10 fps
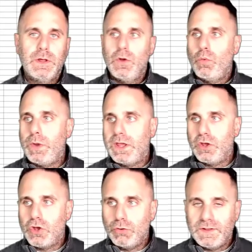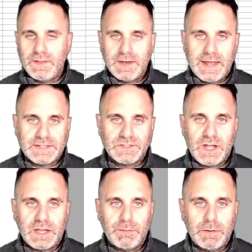We can go to the next
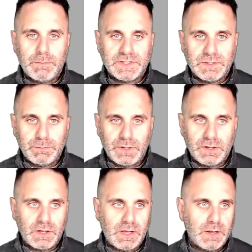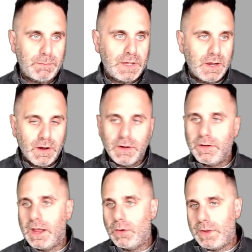document by simply clicking up here,
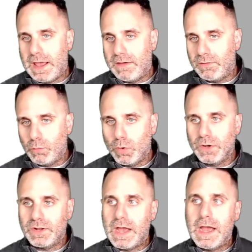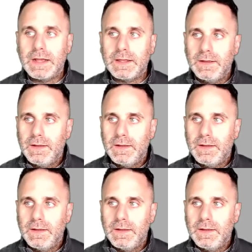and we have a Word doc,